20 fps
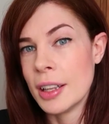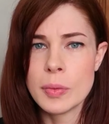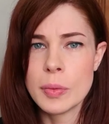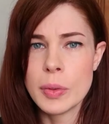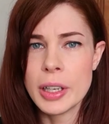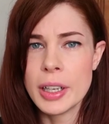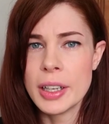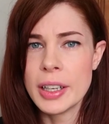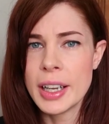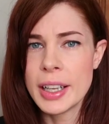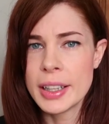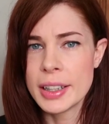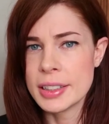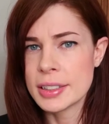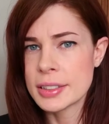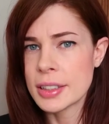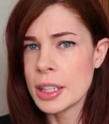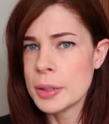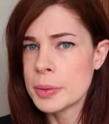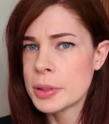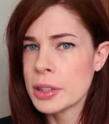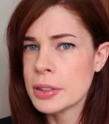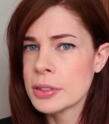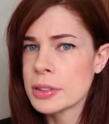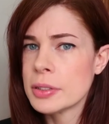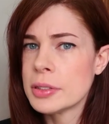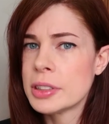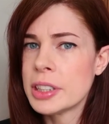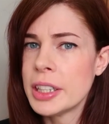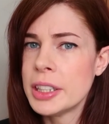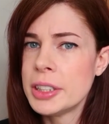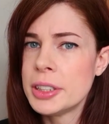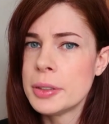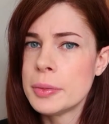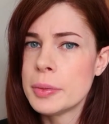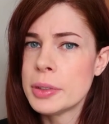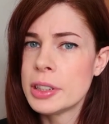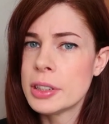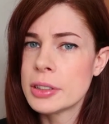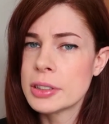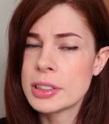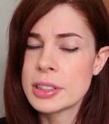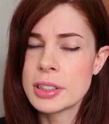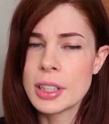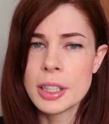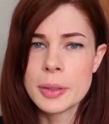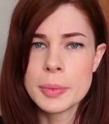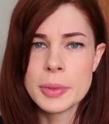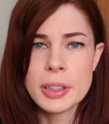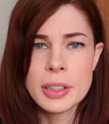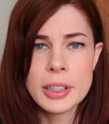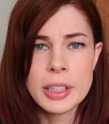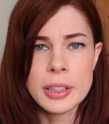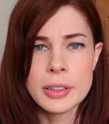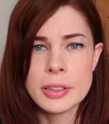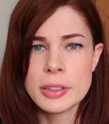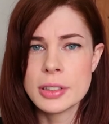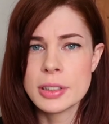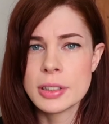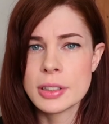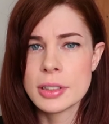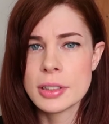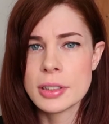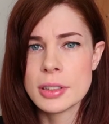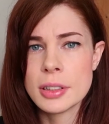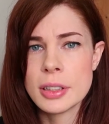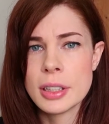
When I had this consultation with Dr. Simon, he was